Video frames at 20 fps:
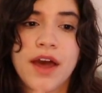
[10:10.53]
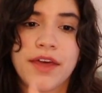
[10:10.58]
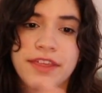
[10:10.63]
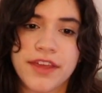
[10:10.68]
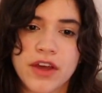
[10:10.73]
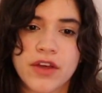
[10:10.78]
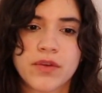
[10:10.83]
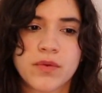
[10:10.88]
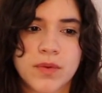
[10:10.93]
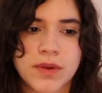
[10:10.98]

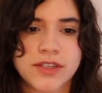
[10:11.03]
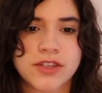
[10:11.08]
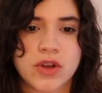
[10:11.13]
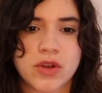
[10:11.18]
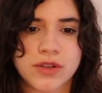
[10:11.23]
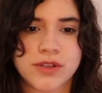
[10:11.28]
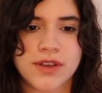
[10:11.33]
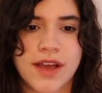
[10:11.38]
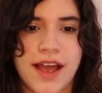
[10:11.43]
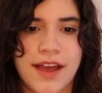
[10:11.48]
The other ones
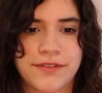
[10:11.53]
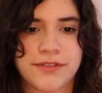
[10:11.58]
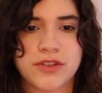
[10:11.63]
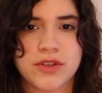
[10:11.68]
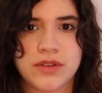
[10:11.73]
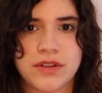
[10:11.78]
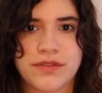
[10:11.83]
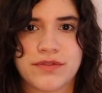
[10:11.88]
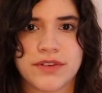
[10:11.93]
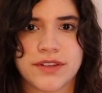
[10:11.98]
also have
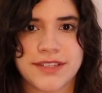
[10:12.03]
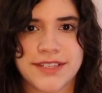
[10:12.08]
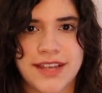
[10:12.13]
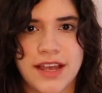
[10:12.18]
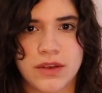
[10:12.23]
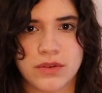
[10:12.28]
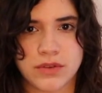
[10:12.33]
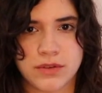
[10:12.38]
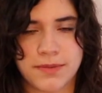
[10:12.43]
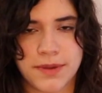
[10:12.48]
two different
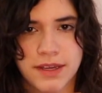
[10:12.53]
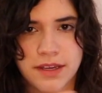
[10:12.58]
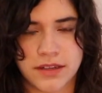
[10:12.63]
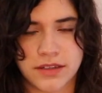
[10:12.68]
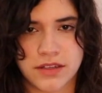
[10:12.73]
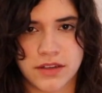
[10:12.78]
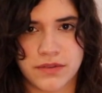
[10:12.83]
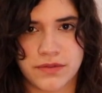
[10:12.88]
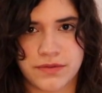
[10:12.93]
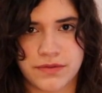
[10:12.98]
sounds
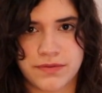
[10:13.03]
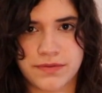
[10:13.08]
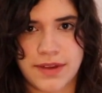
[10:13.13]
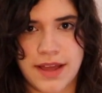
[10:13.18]
because of